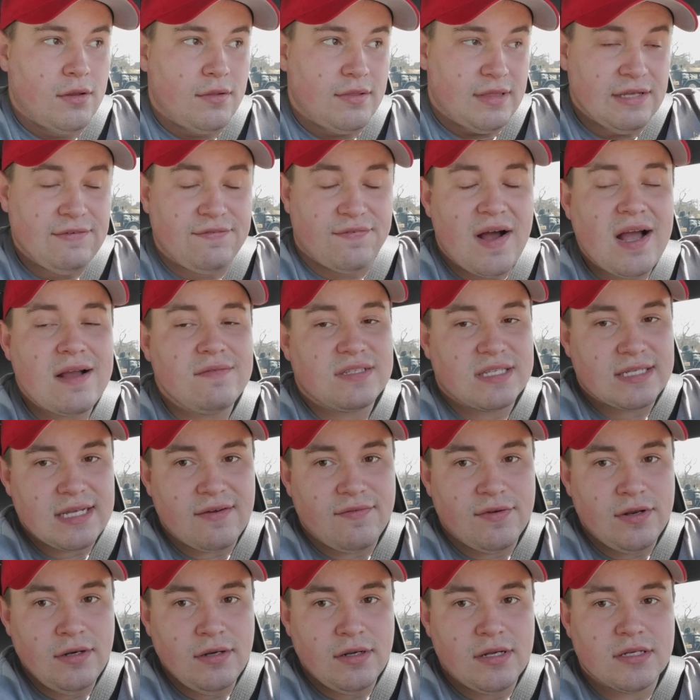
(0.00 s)
The
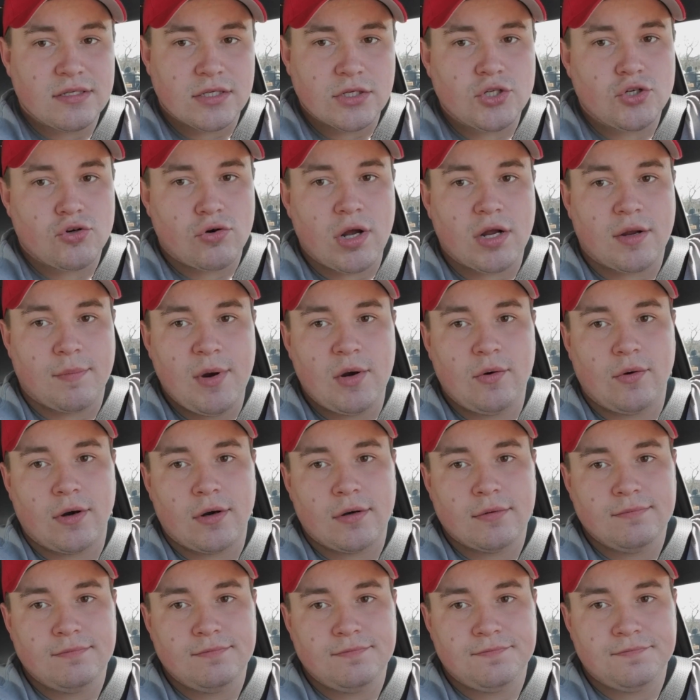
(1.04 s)
5.7 is a truck motor.
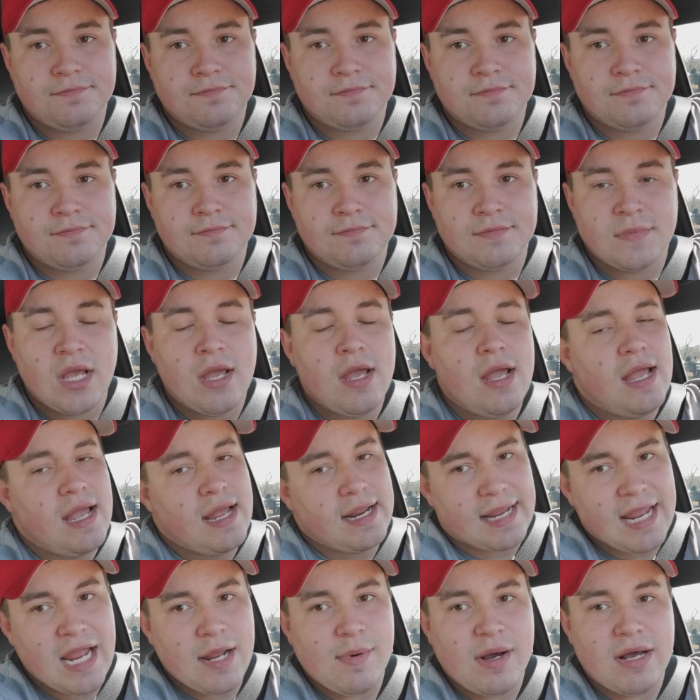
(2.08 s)

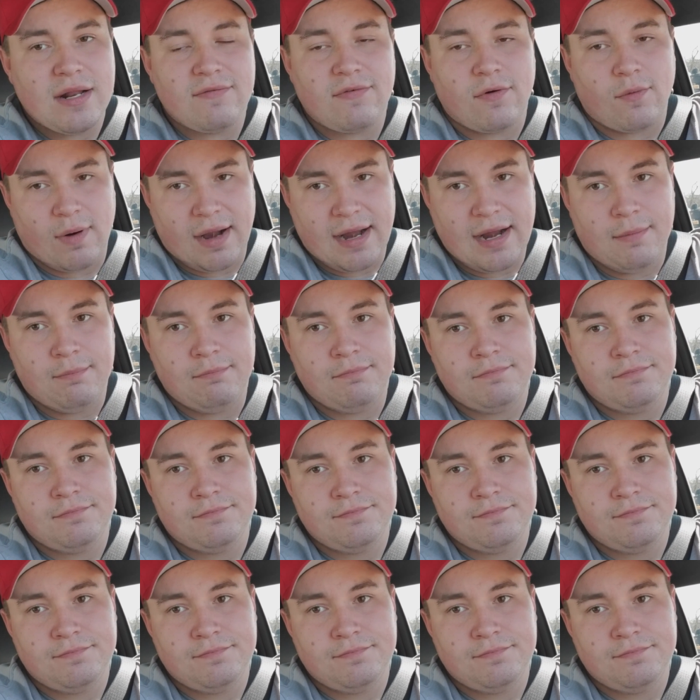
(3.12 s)
It came out of a Ram.